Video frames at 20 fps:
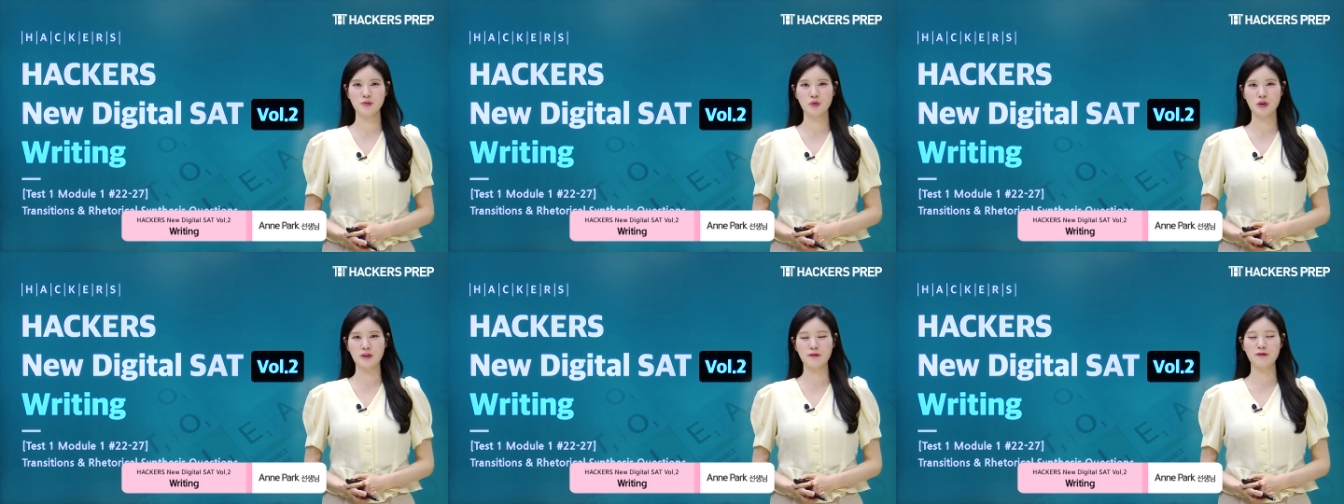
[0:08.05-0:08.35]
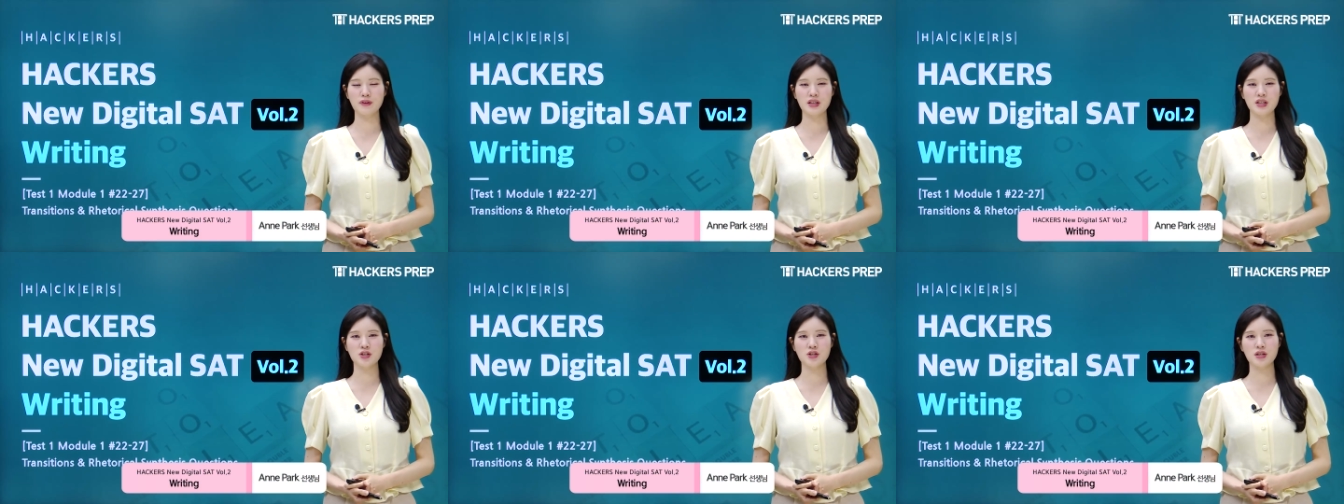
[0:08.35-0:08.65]
We're
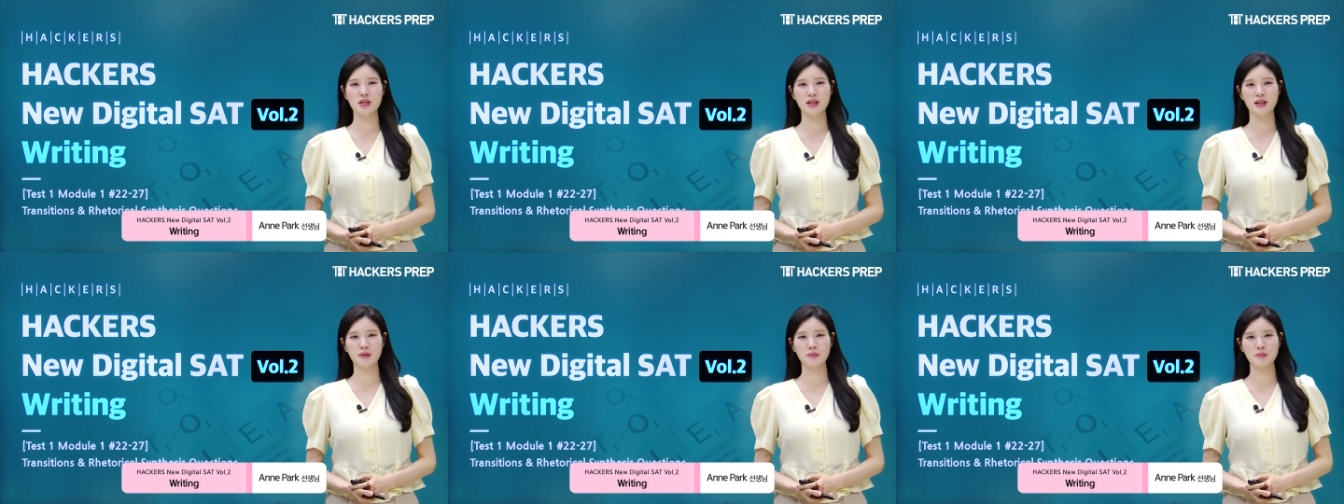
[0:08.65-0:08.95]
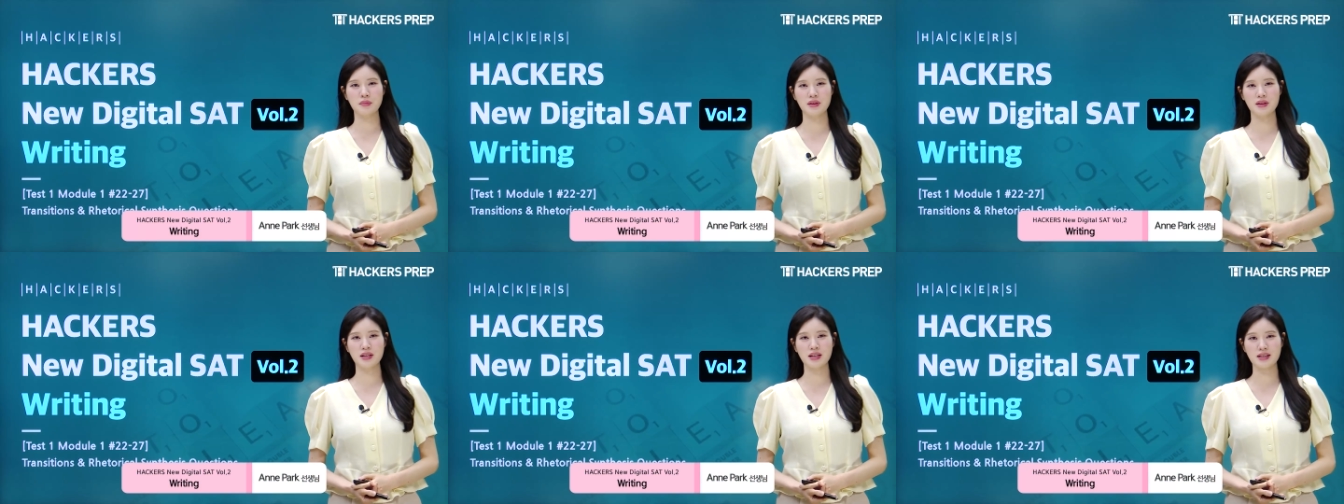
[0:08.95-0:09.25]
finishing up
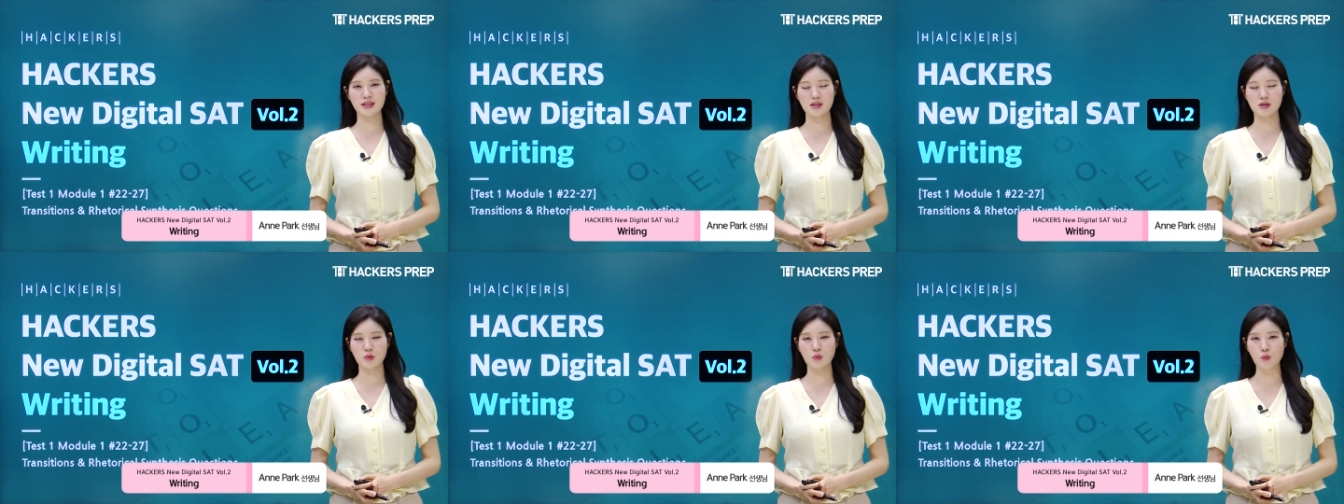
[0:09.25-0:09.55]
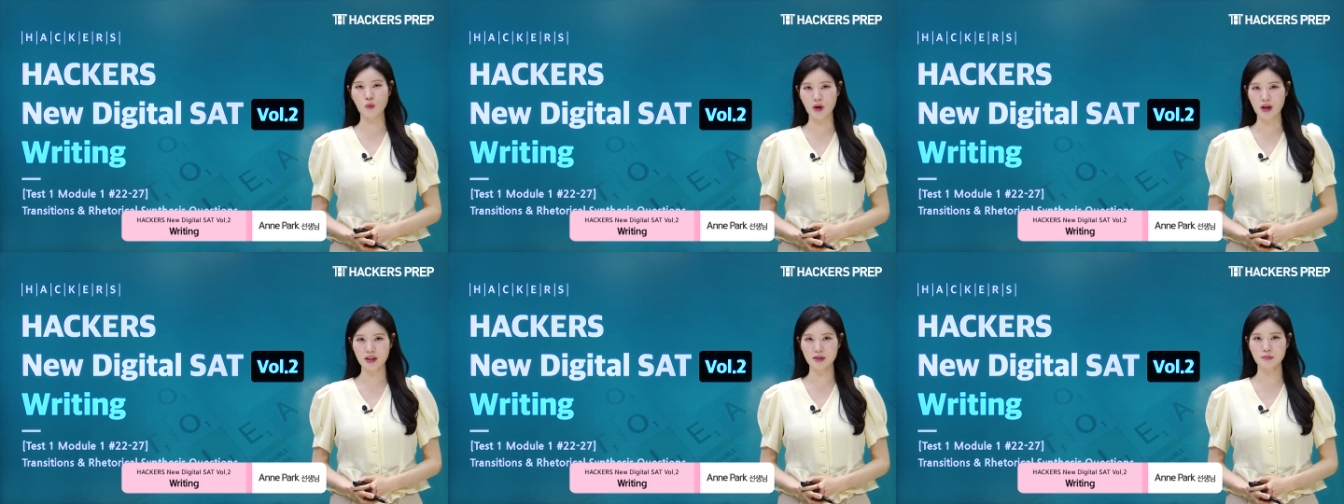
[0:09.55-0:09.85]
test
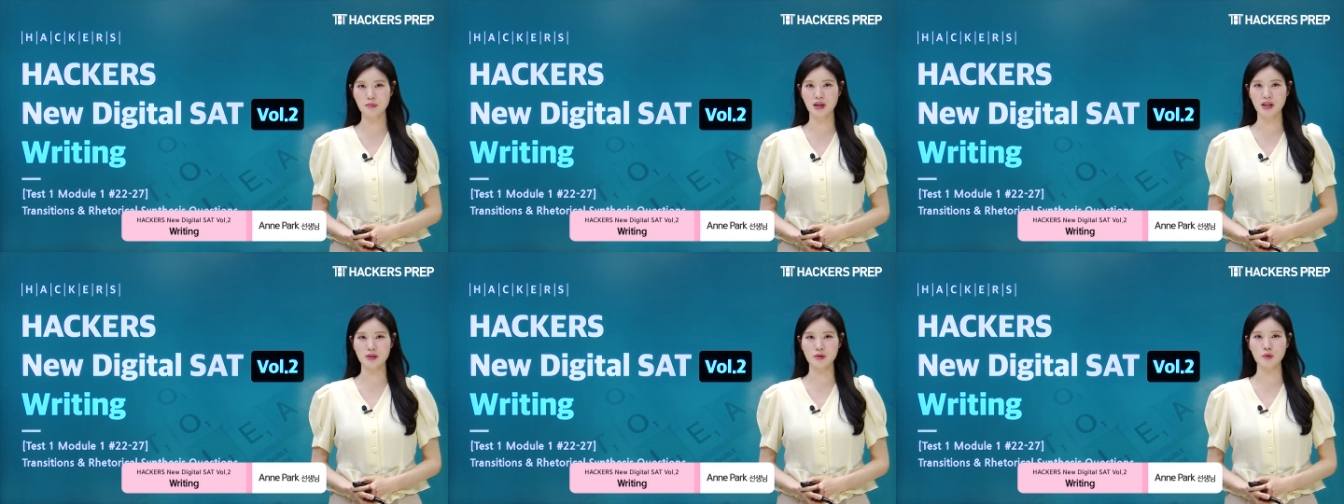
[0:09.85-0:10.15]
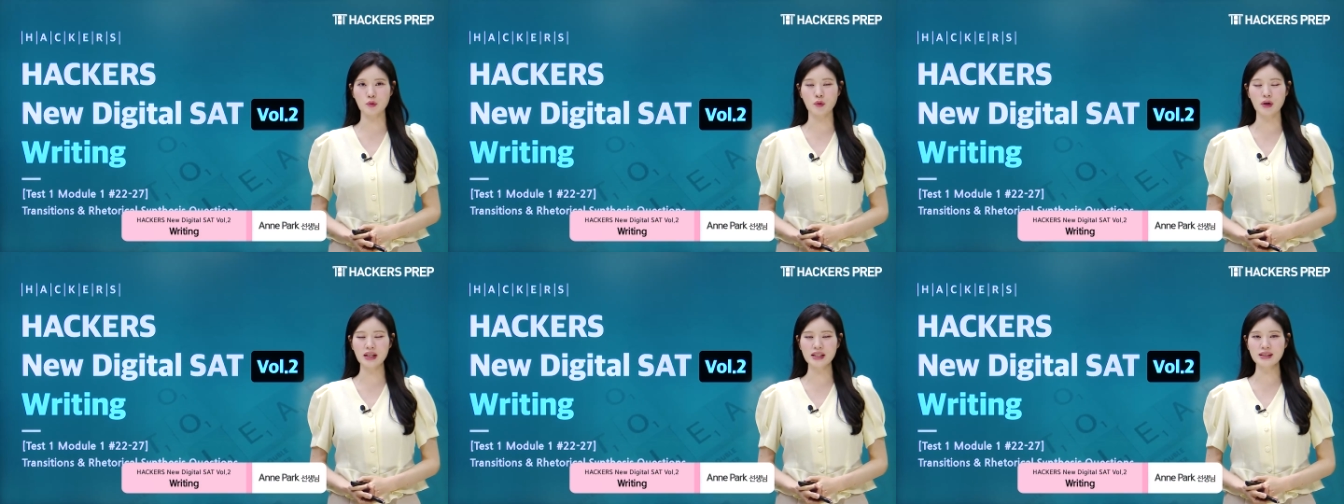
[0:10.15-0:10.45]
1,
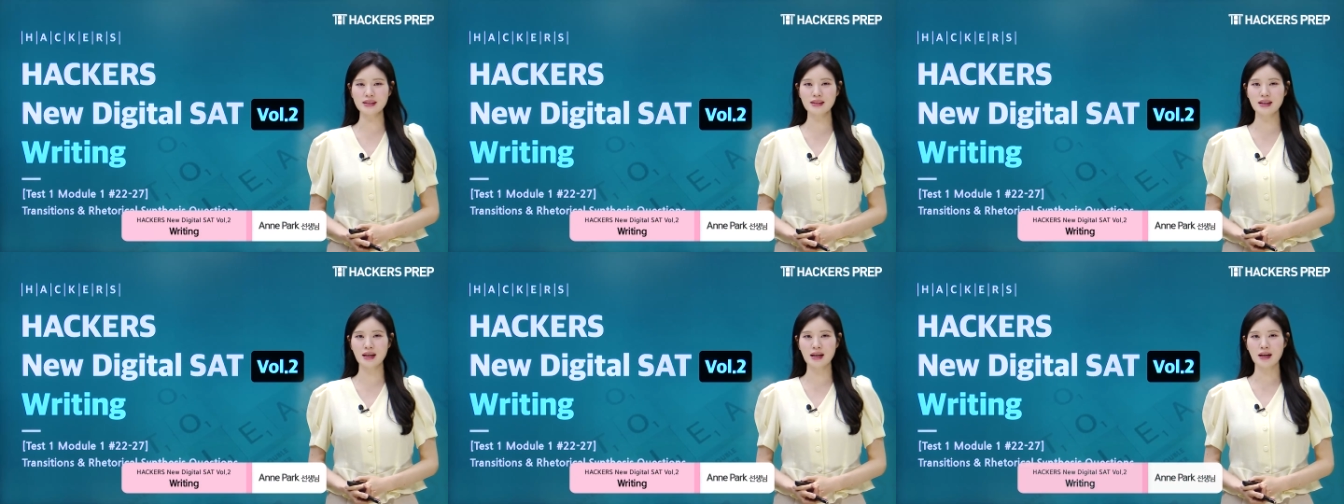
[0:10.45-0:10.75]
module 1